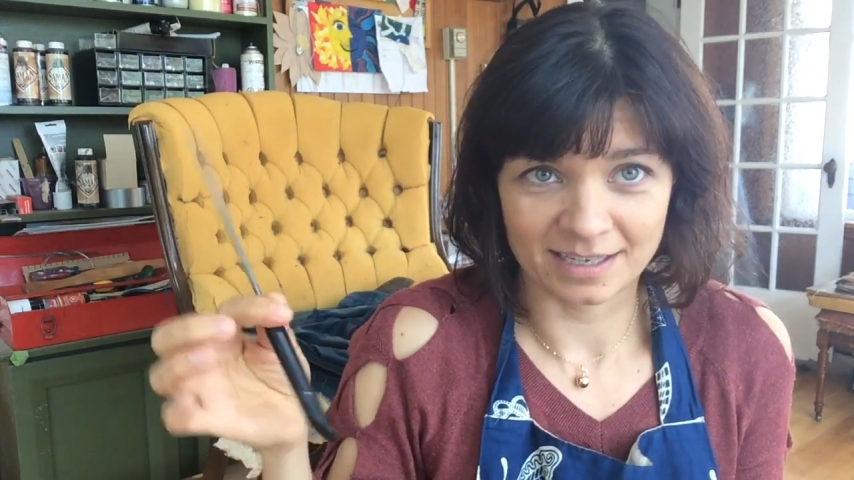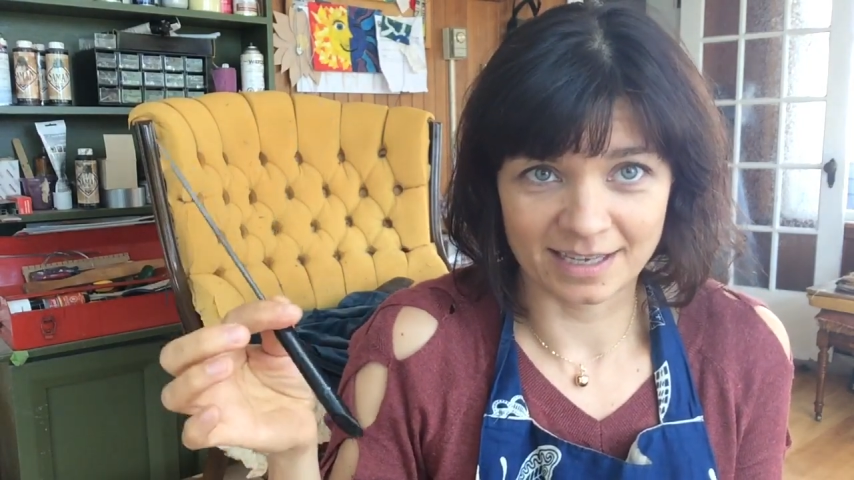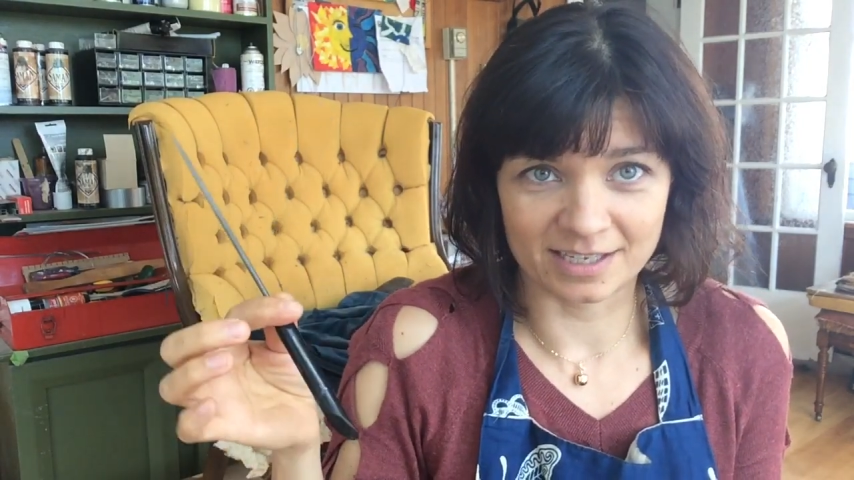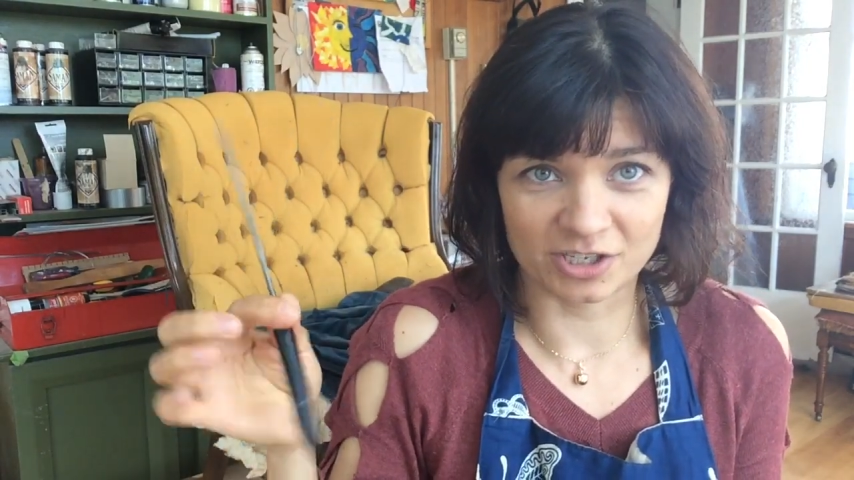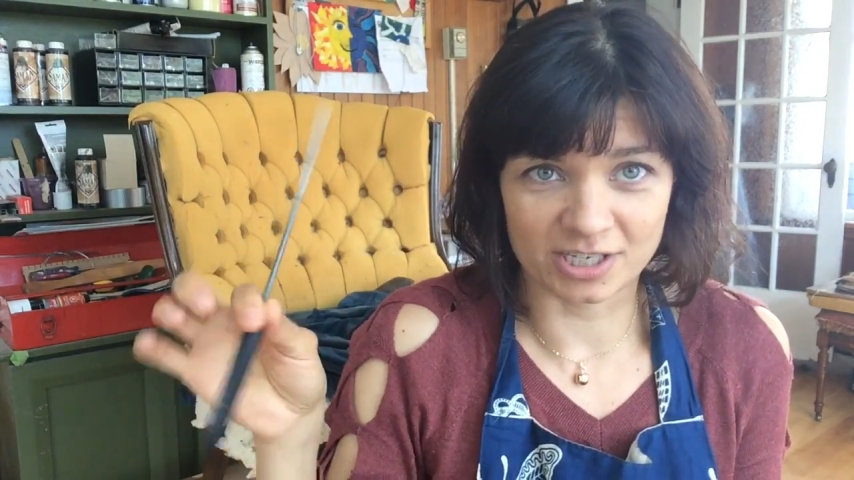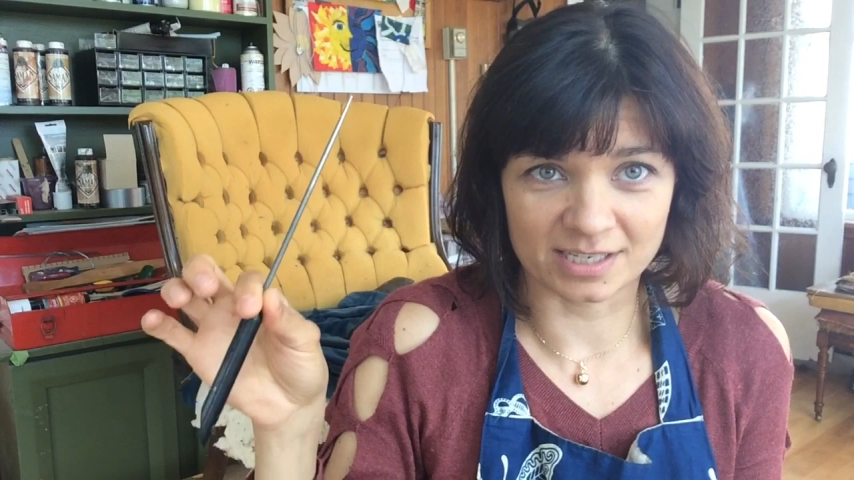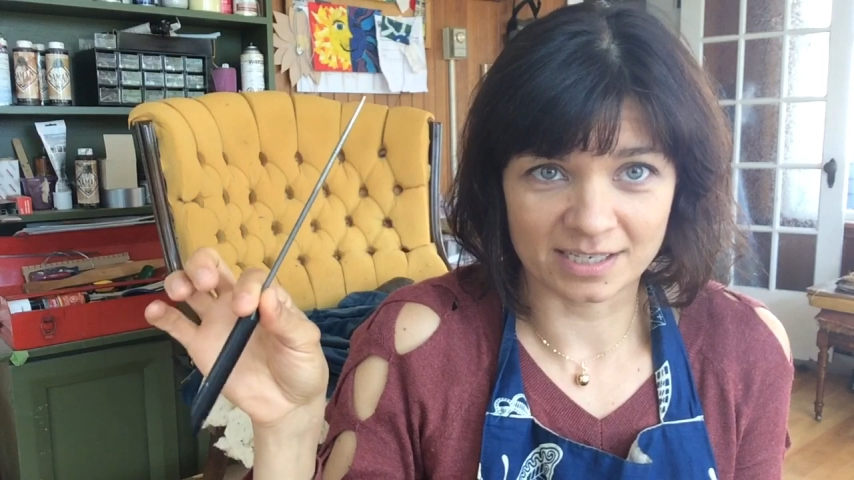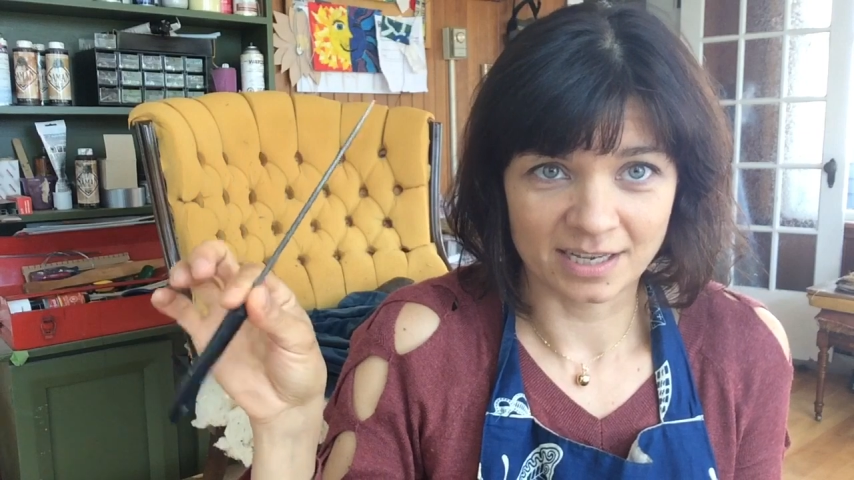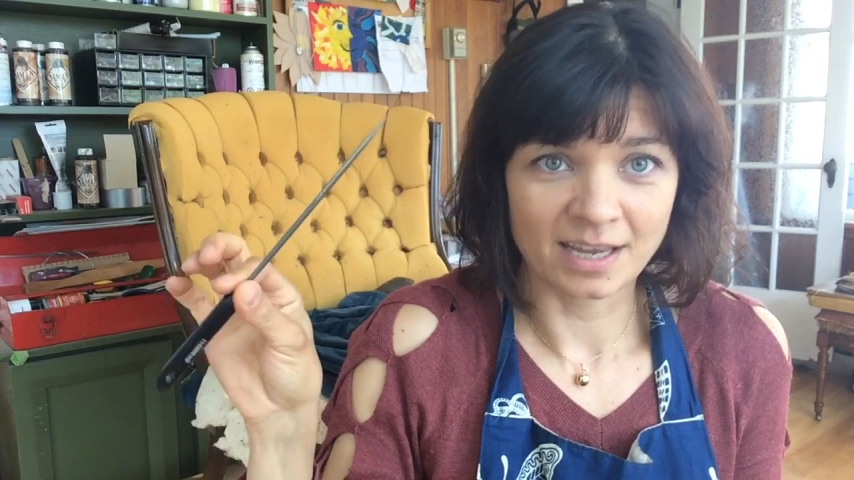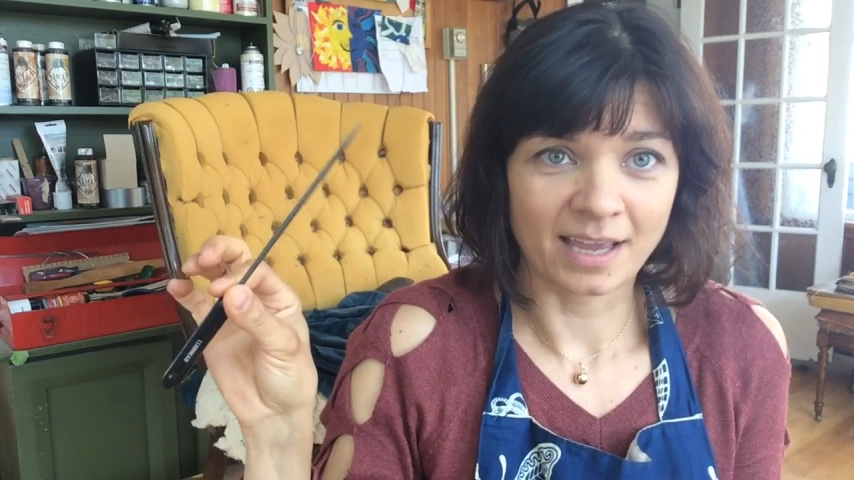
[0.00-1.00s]
It's
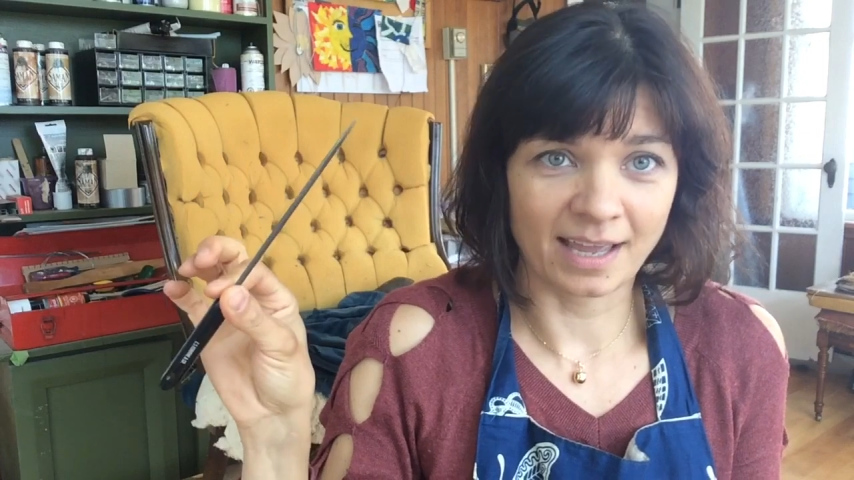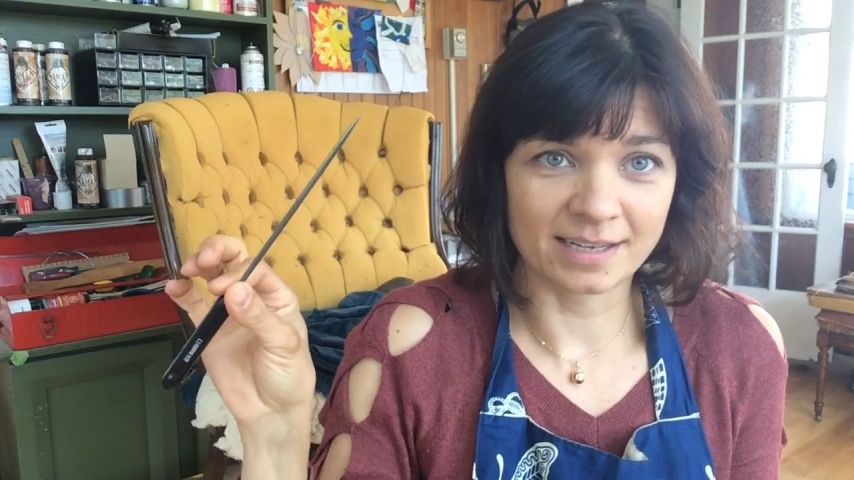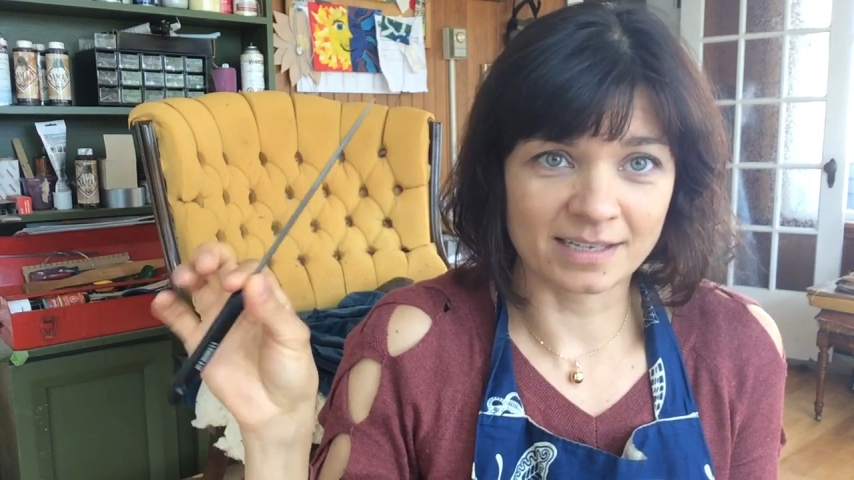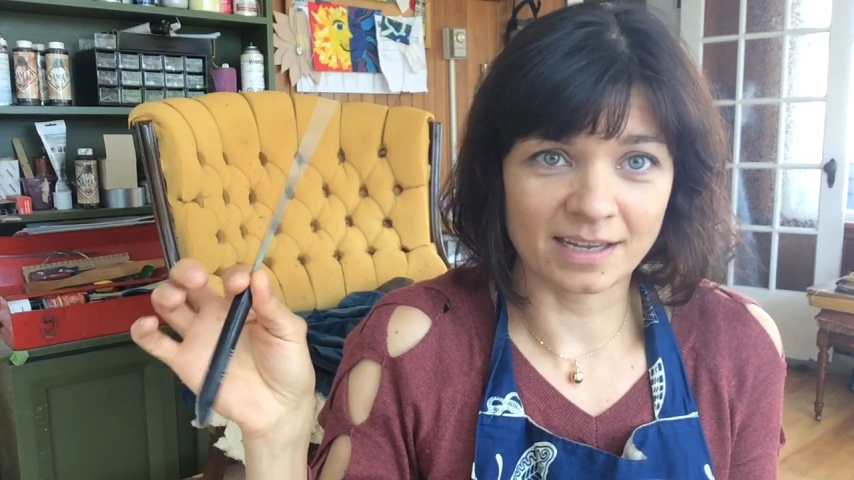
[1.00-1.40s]
just, and